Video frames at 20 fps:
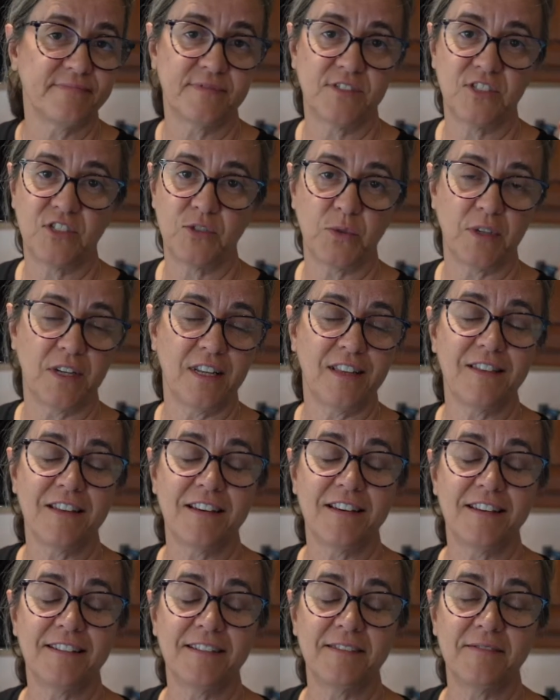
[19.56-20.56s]
do it in
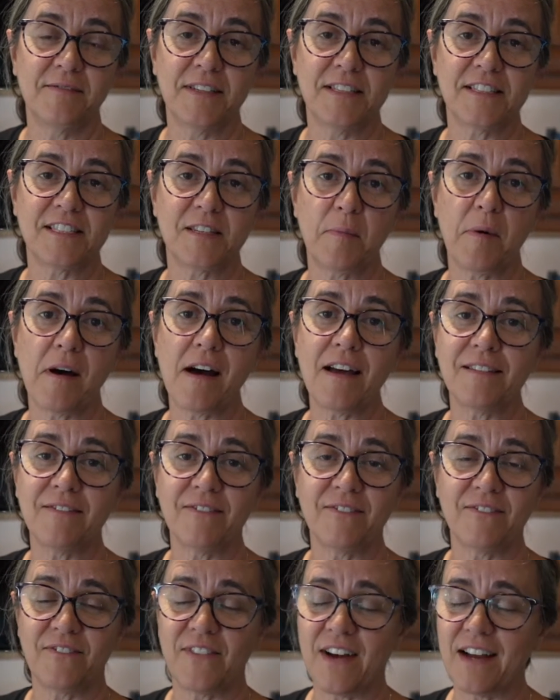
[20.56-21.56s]
the Instapot
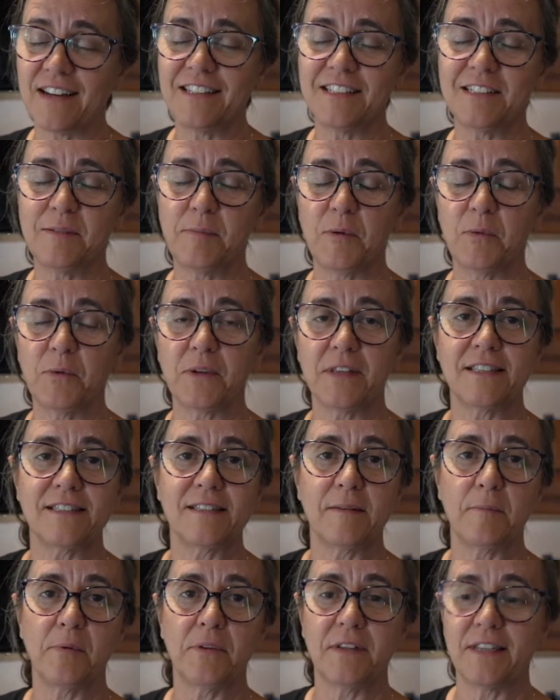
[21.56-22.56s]
and find it to be really
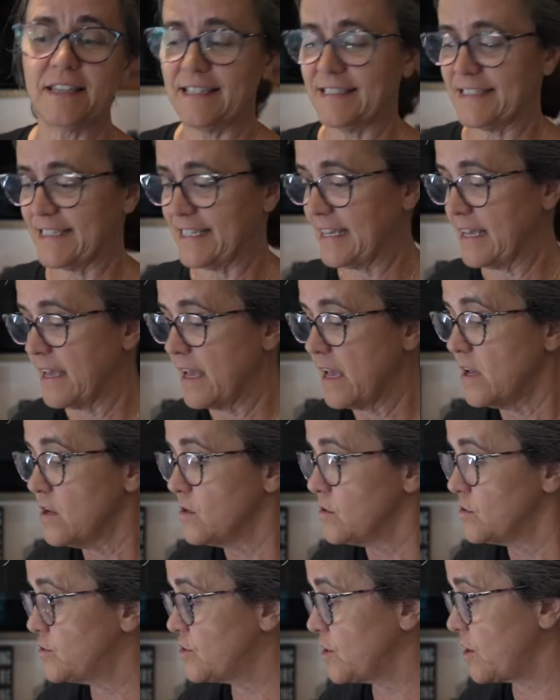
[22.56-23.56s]
simple and easy.
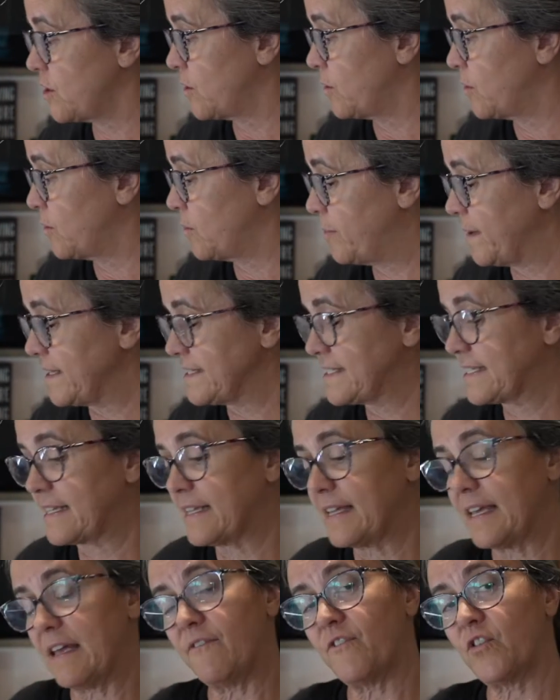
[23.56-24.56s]
So
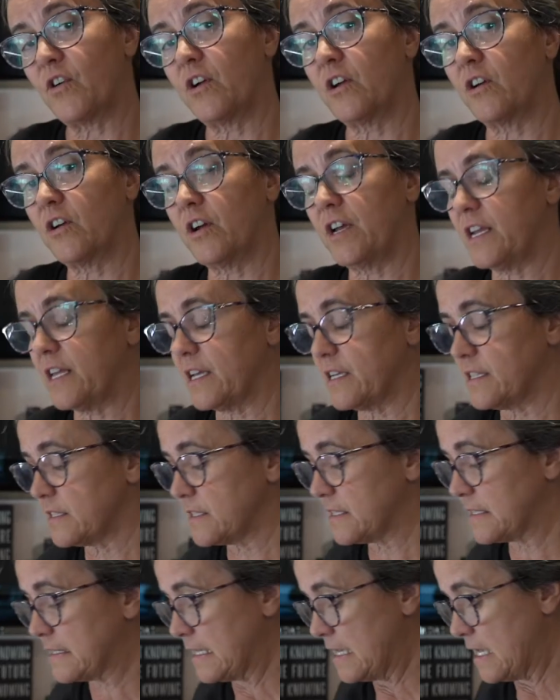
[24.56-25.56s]
basically, for
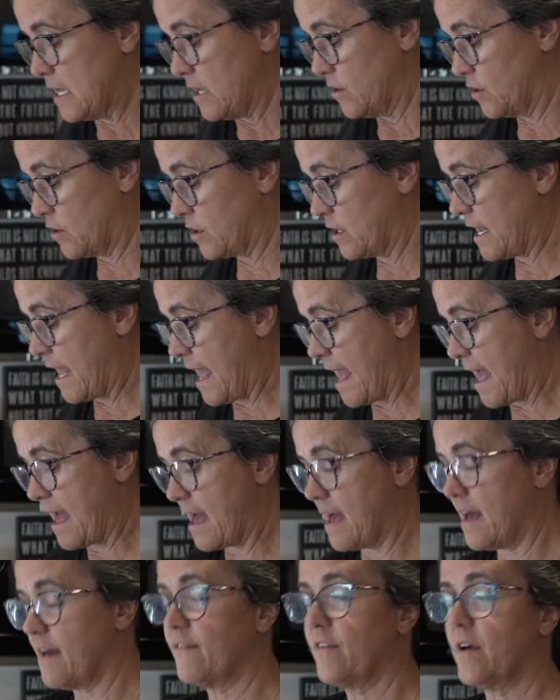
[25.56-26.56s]
ingredients, you're going to
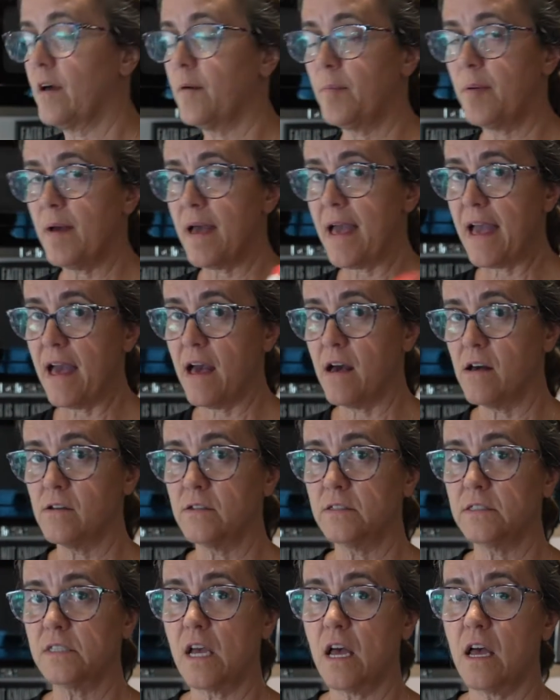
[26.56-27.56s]
have a
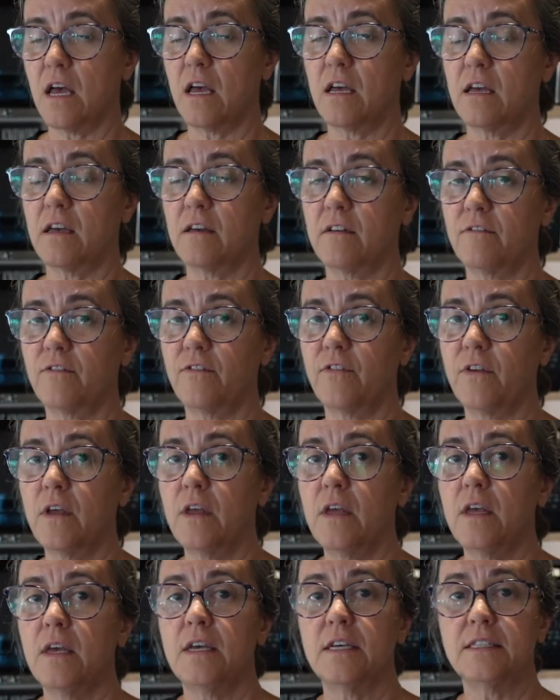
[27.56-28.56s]
pound of
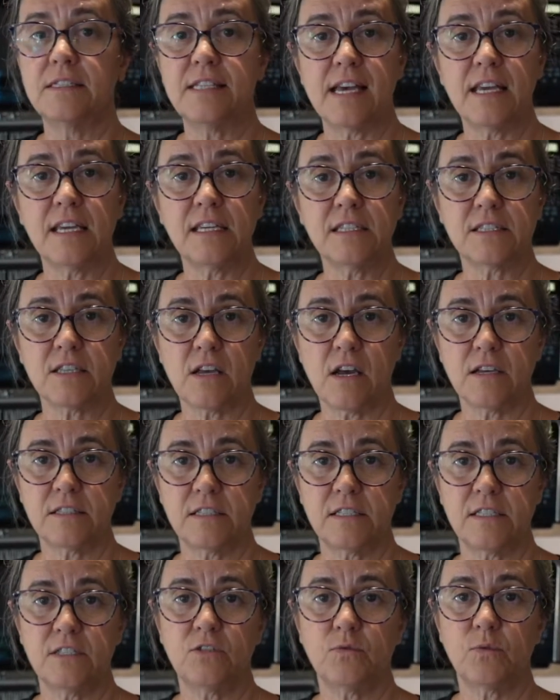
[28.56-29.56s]
Italian
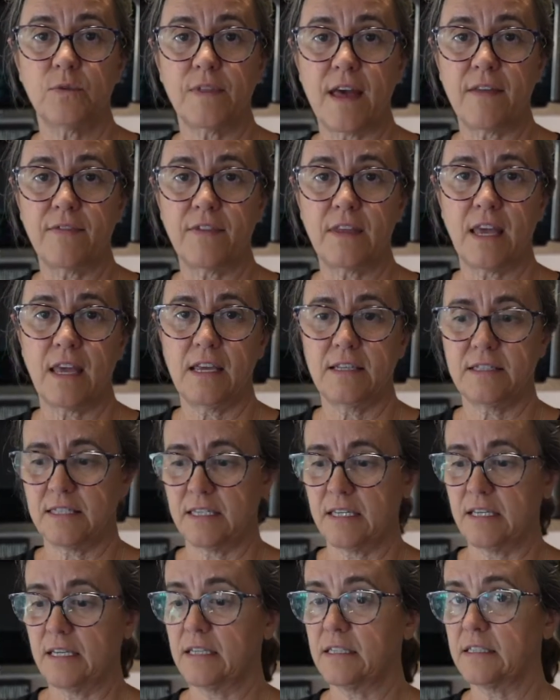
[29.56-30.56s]
sausage without the
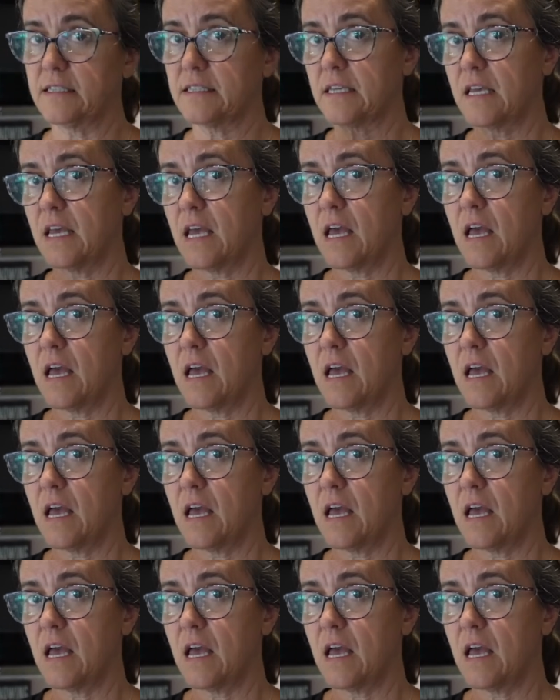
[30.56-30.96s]
casings,